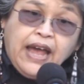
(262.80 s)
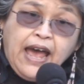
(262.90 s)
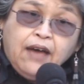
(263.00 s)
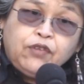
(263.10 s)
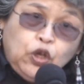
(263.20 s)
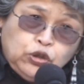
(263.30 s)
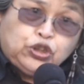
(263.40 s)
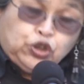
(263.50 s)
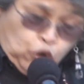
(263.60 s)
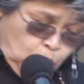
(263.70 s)
not have
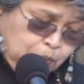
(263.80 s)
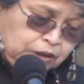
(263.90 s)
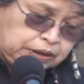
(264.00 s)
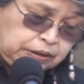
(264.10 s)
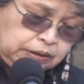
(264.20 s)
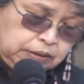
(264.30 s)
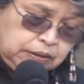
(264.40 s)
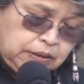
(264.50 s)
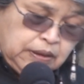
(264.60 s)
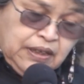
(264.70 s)
huge tumors.
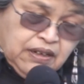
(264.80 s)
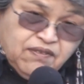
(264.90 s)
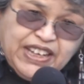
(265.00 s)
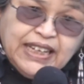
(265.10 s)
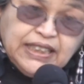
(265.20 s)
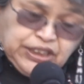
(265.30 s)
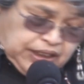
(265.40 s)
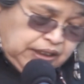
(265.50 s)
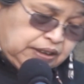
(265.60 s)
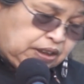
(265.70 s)

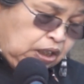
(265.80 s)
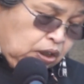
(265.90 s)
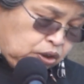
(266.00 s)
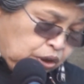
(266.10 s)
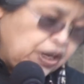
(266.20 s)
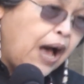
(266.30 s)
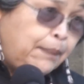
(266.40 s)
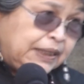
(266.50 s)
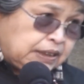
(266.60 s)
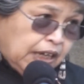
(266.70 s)
Villages should
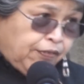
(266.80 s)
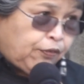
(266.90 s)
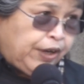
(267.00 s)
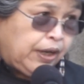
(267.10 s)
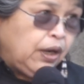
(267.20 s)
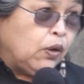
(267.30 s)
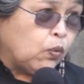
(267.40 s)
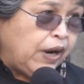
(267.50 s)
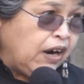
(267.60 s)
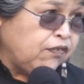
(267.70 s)
not be suffering
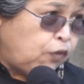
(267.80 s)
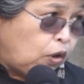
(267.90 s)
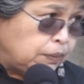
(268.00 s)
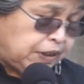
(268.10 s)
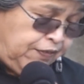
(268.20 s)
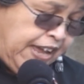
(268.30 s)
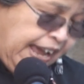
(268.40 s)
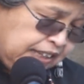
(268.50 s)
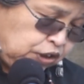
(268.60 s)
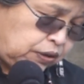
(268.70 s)
rare forms of
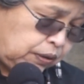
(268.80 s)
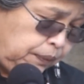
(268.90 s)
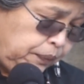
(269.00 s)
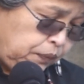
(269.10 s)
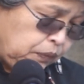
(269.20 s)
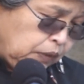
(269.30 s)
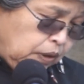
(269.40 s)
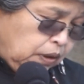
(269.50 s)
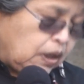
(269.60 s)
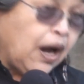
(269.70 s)
cancer.
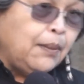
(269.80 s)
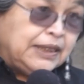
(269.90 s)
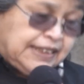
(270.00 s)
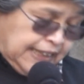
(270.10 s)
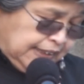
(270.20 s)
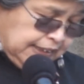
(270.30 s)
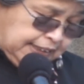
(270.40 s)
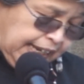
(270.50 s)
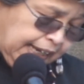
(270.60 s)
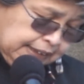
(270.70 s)
Common sense
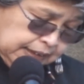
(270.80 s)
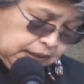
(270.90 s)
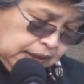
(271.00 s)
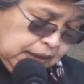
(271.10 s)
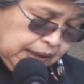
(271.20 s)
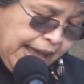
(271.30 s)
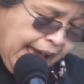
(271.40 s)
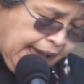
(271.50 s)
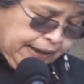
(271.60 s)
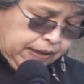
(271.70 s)
says
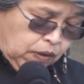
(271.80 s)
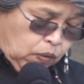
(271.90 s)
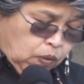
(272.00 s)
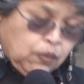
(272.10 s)
land,